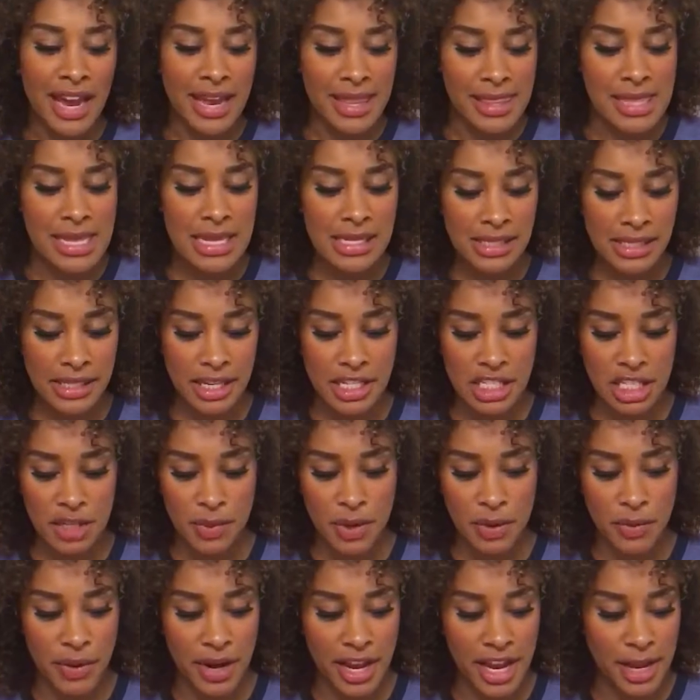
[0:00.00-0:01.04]
And this season
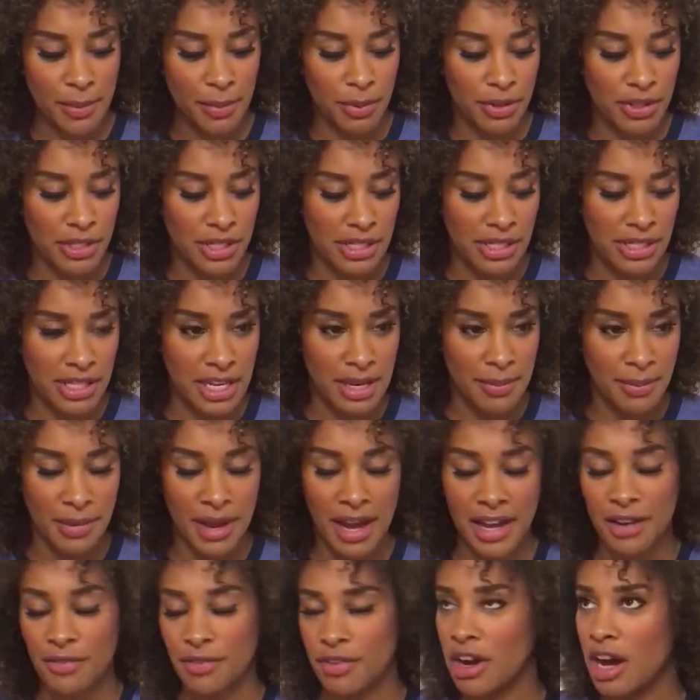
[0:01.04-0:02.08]
we were able to see him
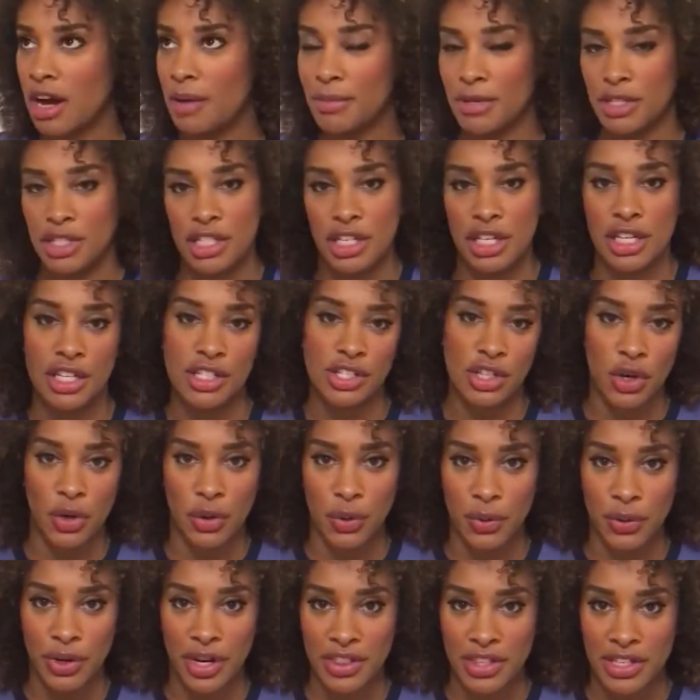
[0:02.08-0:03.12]
kind of come into his
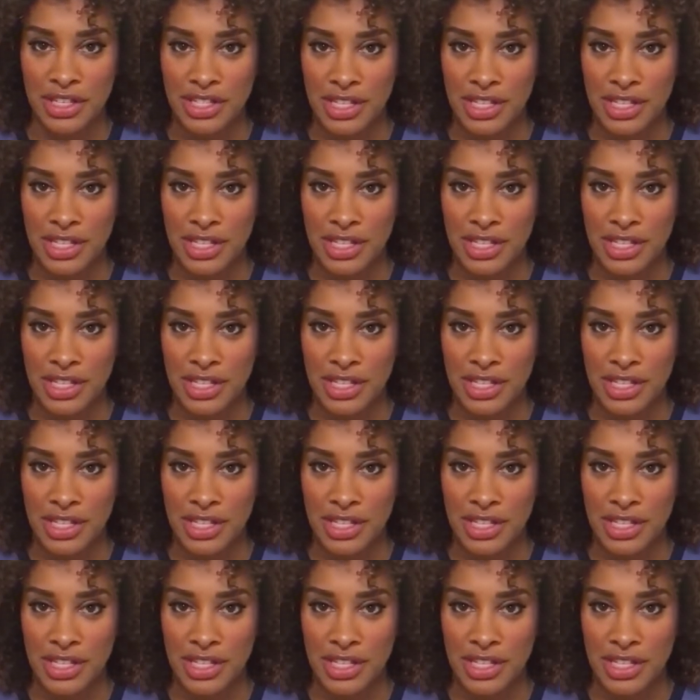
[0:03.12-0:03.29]
own at the